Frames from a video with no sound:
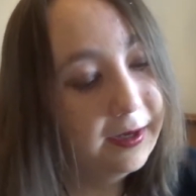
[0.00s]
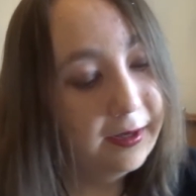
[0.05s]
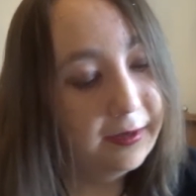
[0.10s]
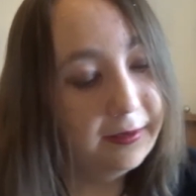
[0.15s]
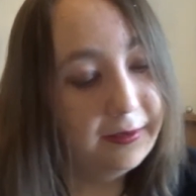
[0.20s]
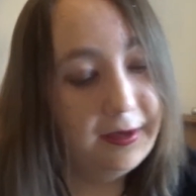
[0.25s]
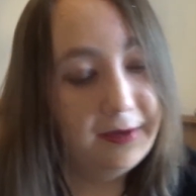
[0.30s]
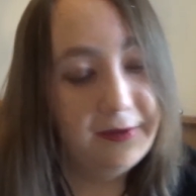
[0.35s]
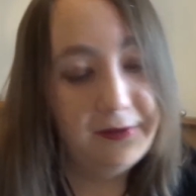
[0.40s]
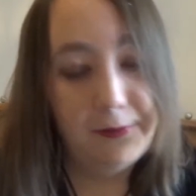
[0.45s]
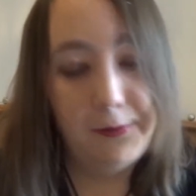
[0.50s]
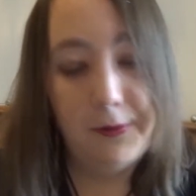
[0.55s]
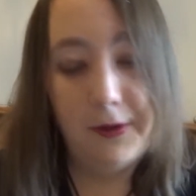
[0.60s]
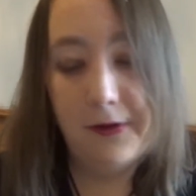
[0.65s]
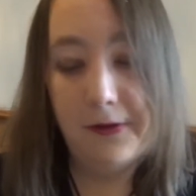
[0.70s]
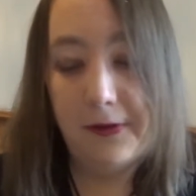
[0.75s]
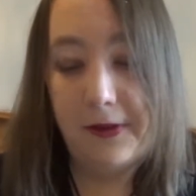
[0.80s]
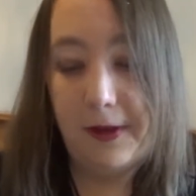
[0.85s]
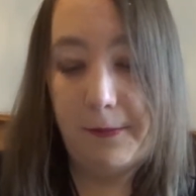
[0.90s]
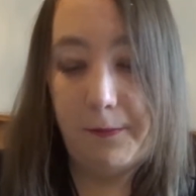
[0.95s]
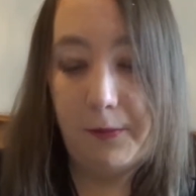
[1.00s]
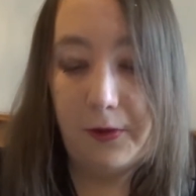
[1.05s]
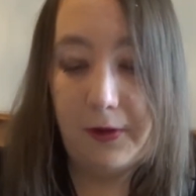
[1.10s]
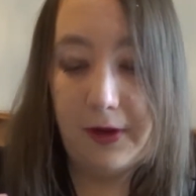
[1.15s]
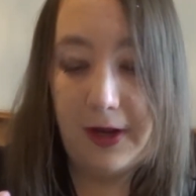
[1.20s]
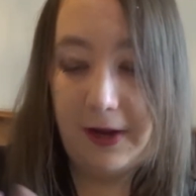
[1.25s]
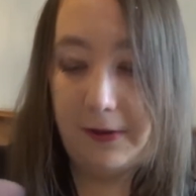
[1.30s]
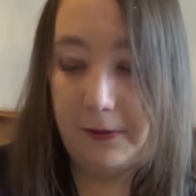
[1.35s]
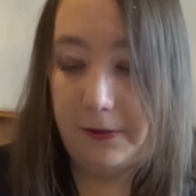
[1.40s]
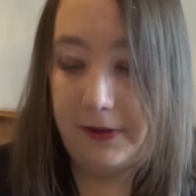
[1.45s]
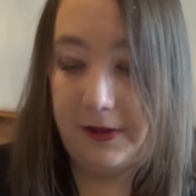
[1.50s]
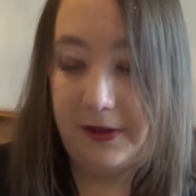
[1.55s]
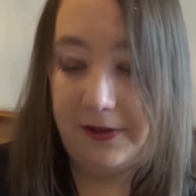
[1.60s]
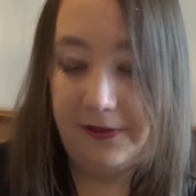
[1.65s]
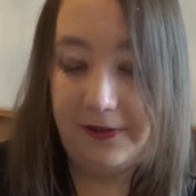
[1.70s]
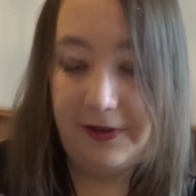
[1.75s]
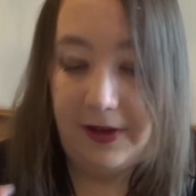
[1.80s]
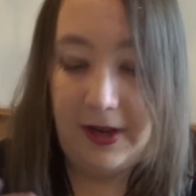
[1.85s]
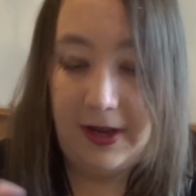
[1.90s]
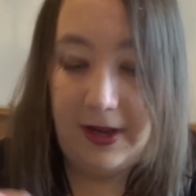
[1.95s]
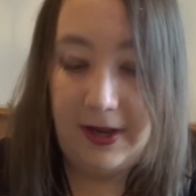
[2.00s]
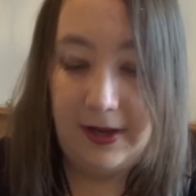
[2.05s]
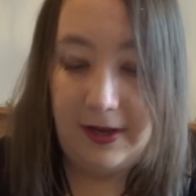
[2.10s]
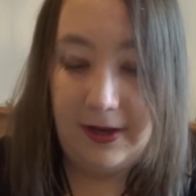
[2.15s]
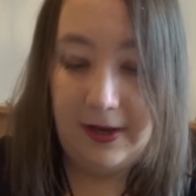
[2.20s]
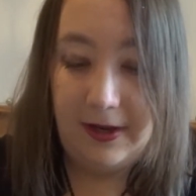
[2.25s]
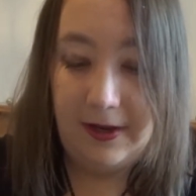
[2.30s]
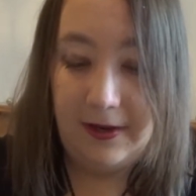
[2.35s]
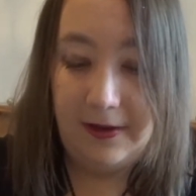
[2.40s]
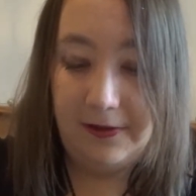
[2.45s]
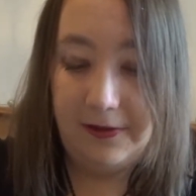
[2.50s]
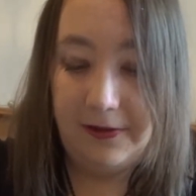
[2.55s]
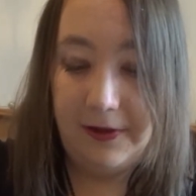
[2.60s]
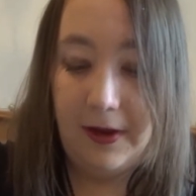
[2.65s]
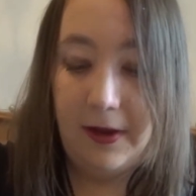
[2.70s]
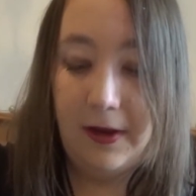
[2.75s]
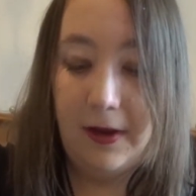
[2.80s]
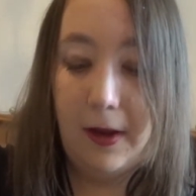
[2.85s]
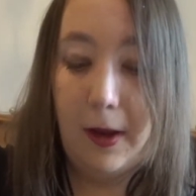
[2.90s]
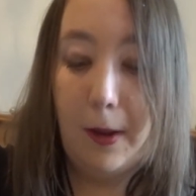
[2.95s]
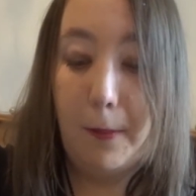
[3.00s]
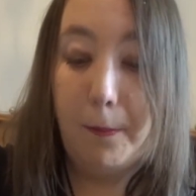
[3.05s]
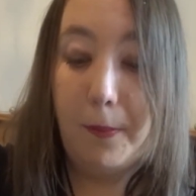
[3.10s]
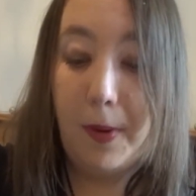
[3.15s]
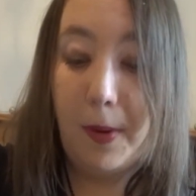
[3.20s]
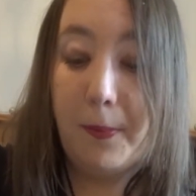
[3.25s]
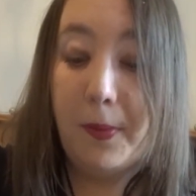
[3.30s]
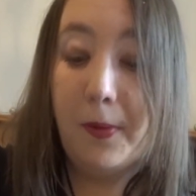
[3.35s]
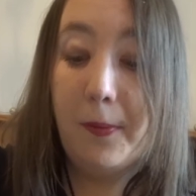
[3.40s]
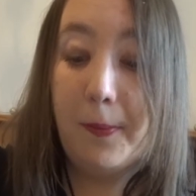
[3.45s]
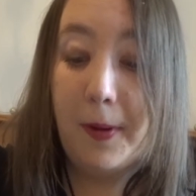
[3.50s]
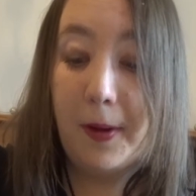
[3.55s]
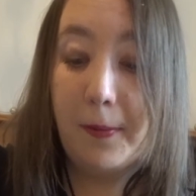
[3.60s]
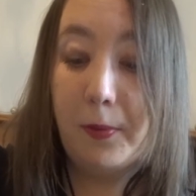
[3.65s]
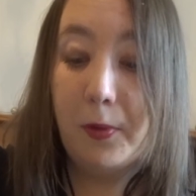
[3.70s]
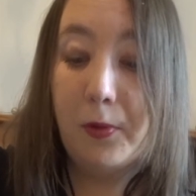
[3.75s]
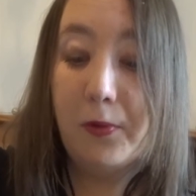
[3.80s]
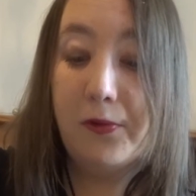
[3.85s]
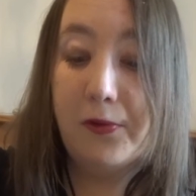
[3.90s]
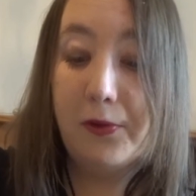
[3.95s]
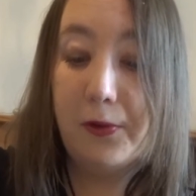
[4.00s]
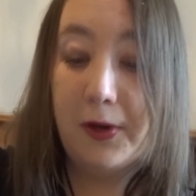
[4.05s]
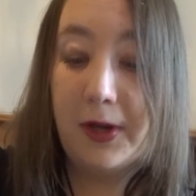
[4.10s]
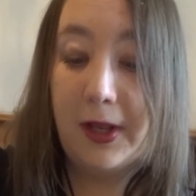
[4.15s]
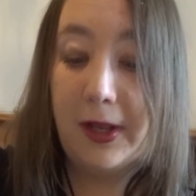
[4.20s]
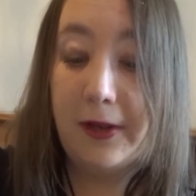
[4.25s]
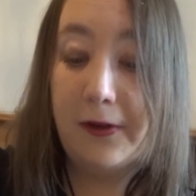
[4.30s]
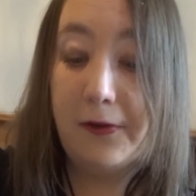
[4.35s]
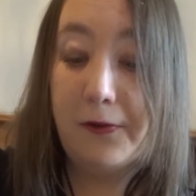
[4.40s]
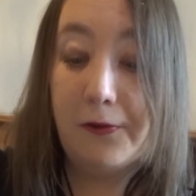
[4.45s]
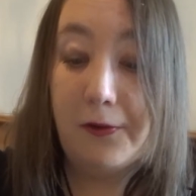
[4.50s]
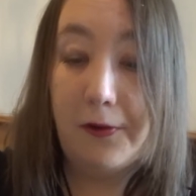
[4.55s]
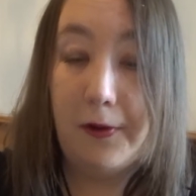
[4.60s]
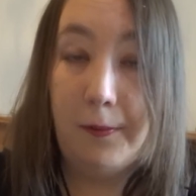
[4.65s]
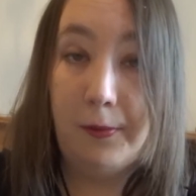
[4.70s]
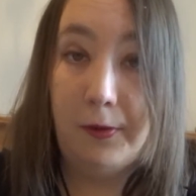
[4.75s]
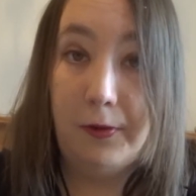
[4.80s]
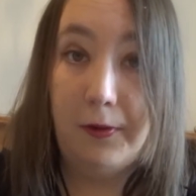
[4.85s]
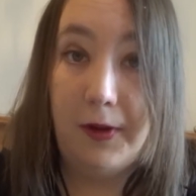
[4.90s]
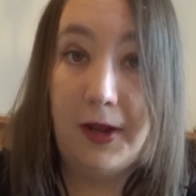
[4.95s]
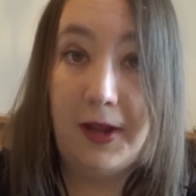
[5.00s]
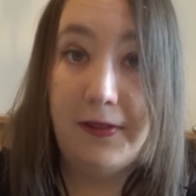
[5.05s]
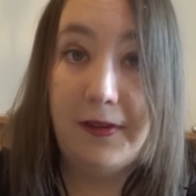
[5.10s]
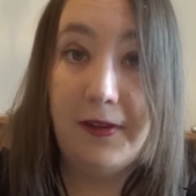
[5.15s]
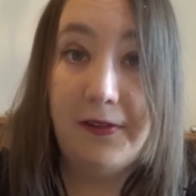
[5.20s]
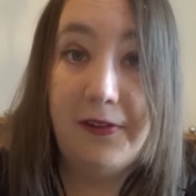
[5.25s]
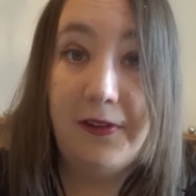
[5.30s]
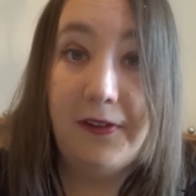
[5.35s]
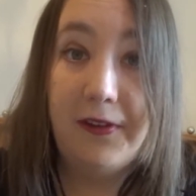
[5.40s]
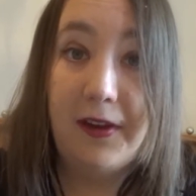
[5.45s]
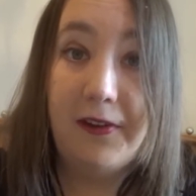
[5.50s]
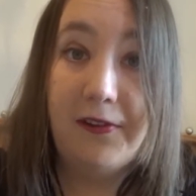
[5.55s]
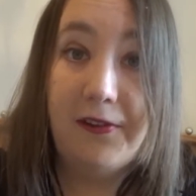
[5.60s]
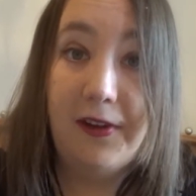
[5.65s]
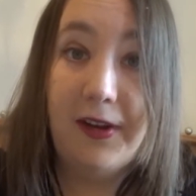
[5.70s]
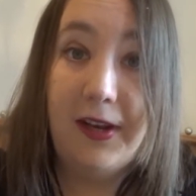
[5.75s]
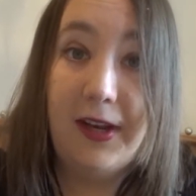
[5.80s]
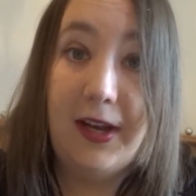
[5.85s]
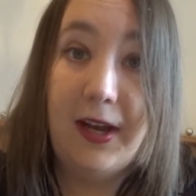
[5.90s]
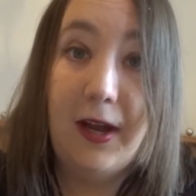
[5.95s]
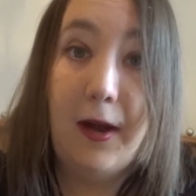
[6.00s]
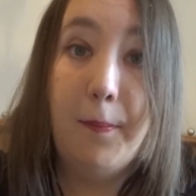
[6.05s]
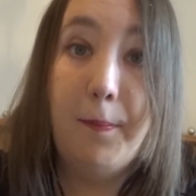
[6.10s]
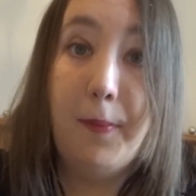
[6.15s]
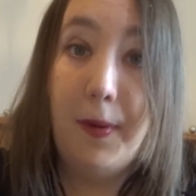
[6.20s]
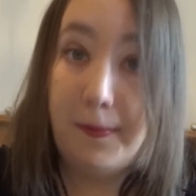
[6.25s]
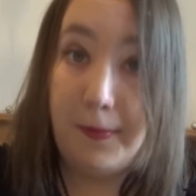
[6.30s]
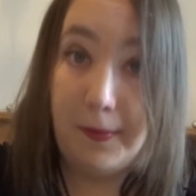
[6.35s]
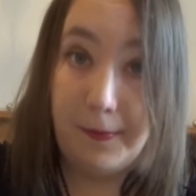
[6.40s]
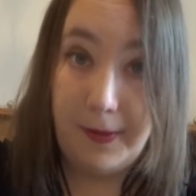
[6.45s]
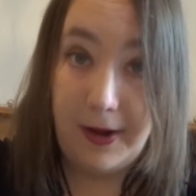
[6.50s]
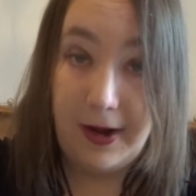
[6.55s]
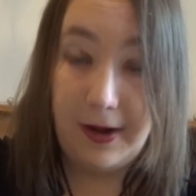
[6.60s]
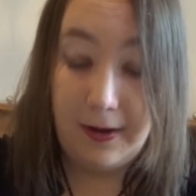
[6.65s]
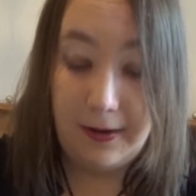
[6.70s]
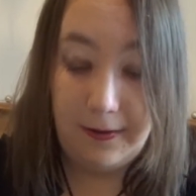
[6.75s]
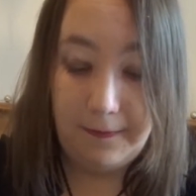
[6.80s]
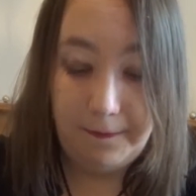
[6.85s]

This one they brought out this year is Bubble Bubble Toil and Trouble, and this is actually a bubble bar.